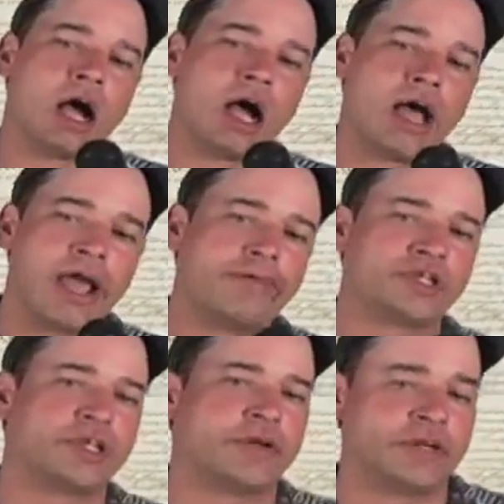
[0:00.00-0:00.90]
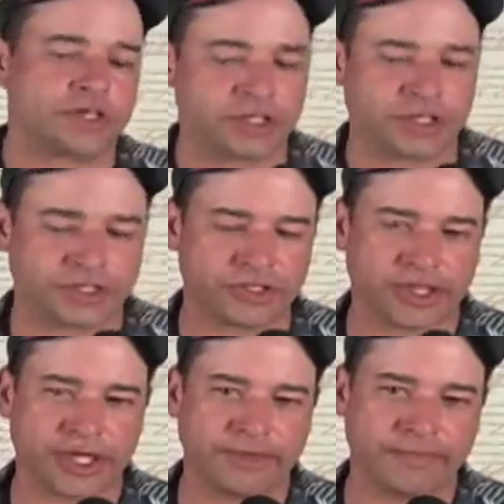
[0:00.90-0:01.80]
I have a serious thing to
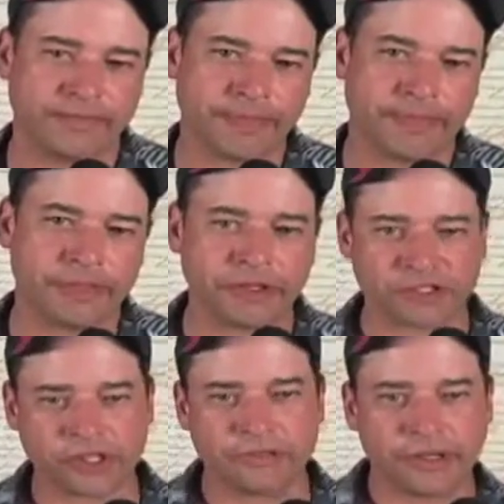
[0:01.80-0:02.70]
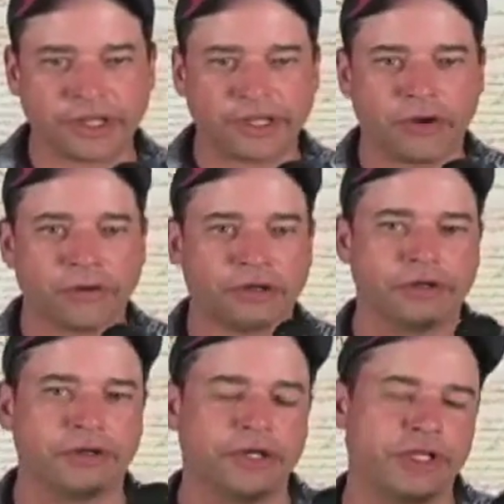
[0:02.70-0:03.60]
say. There's somebody going
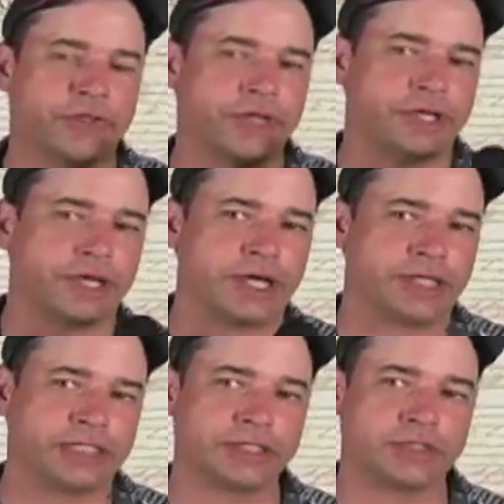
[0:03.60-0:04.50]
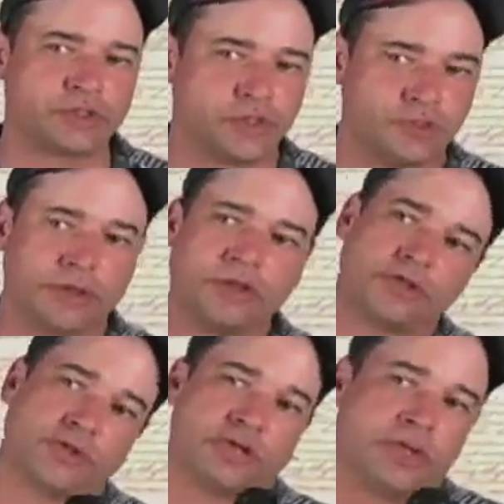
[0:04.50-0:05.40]
underneath the
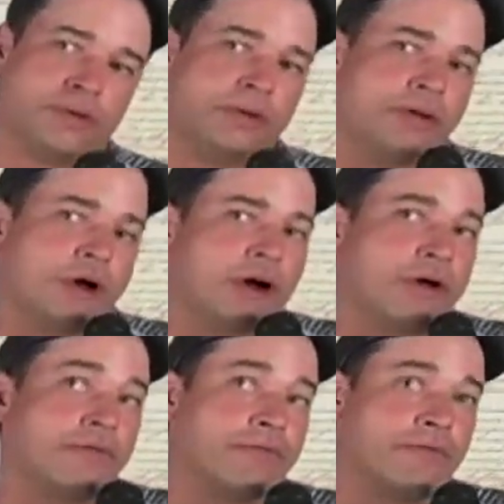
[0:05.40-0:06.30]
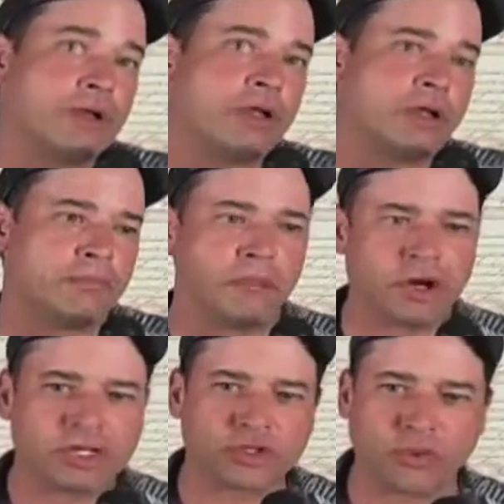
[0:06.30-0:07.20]
pseudonym of
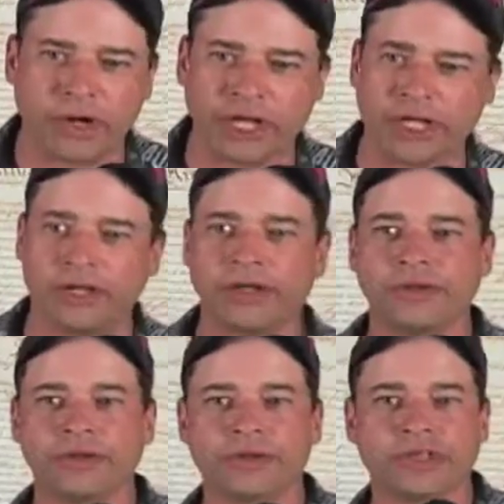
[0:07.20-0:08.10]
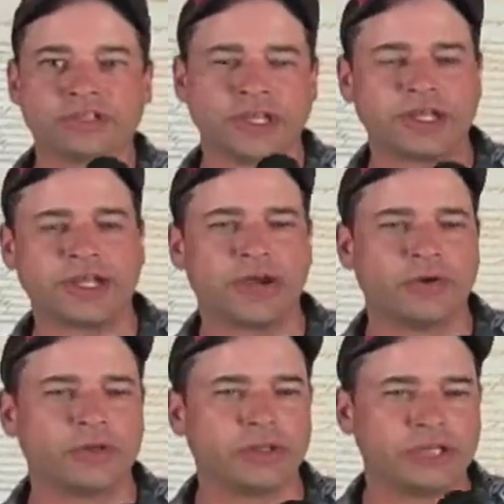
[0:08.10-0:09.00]
Mark Twain, sending
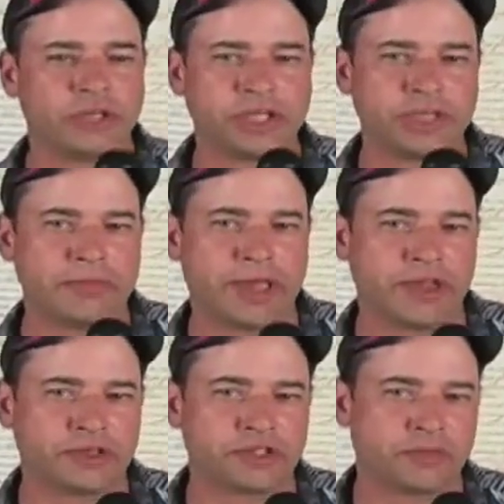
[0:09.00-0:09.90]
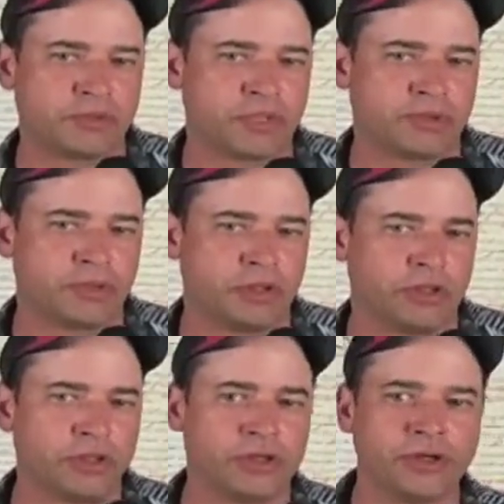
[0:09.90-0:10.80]
out little emails to
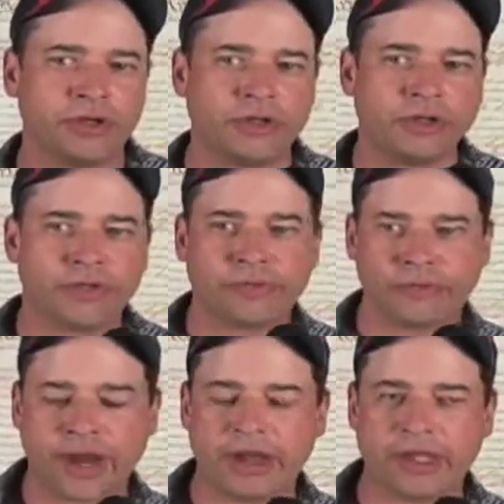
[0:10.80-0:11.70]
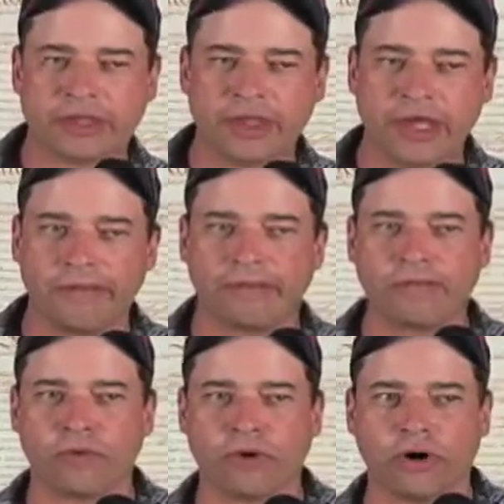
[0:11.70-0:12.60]
people, threatening them
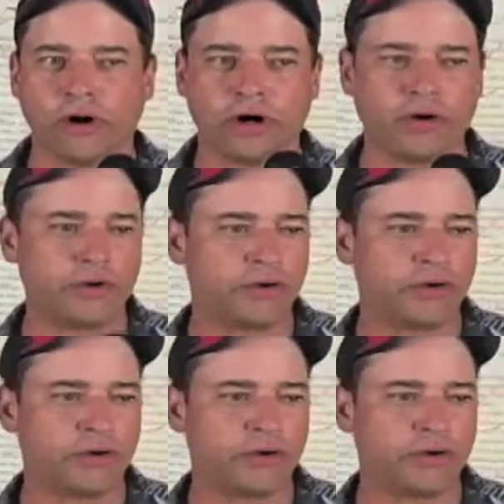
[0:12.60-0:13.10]
for